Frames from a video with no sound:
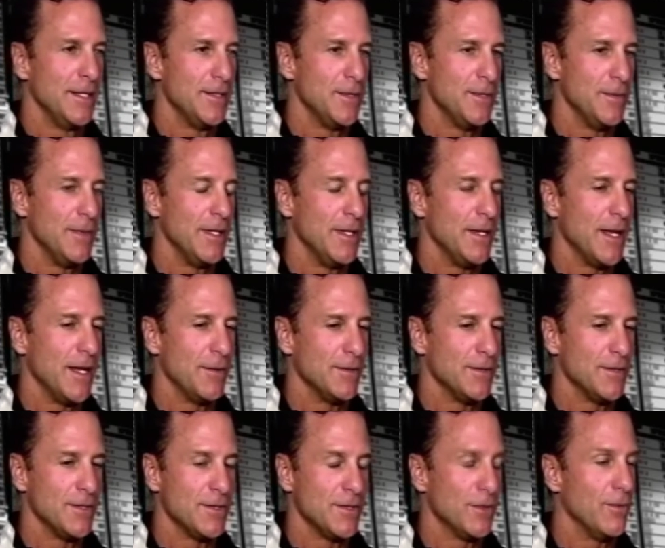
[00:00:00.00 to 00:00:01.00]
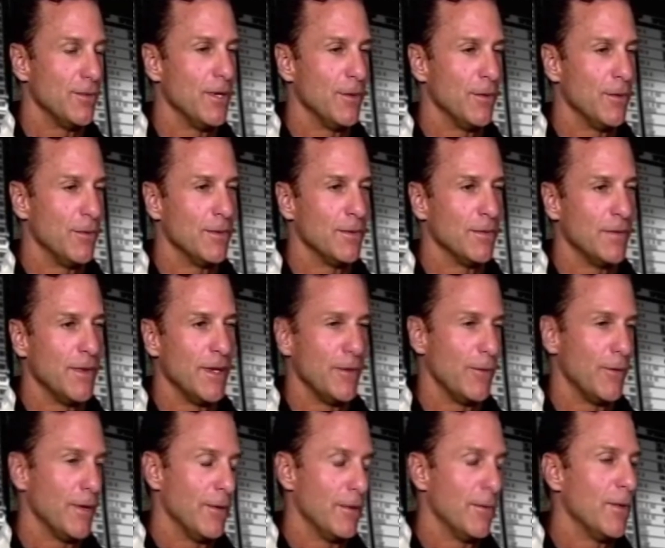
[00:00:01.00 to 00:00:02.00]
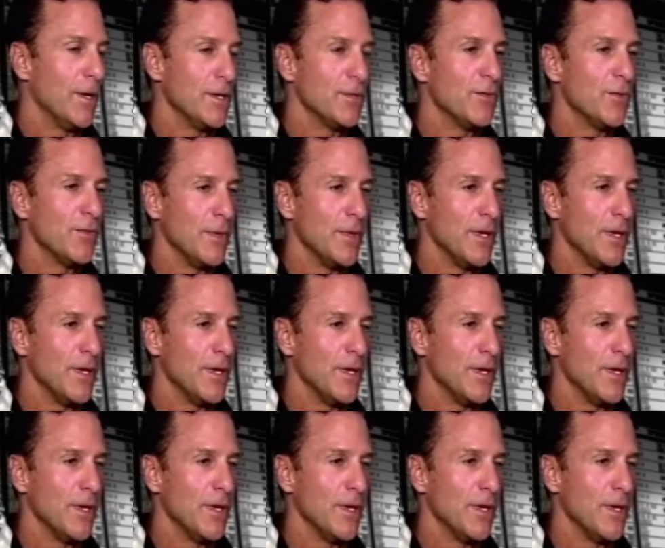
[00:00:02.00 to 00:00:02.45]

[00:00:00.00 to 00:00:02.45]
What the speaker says: to me, that was just the way it was for me.